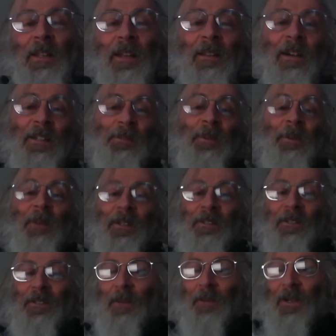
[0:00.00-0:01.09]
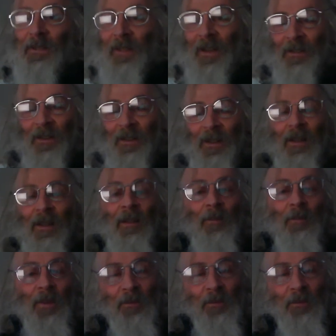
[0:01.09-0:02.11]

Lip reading: that and ask me questions about that. But